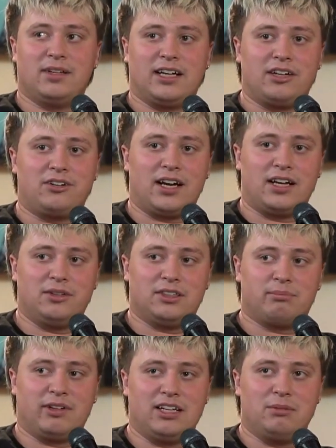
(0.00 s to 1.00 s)
I try to
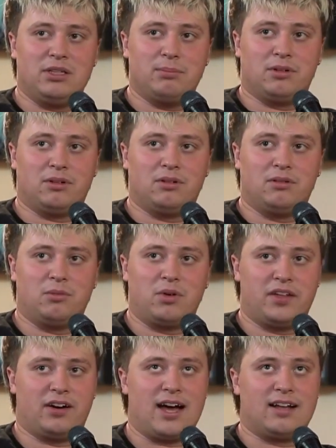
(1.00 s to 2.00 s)
explain to people when
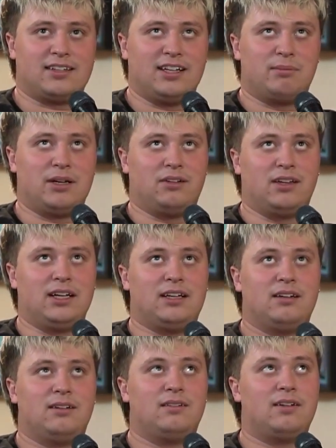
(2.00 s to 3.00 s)
they're asking about like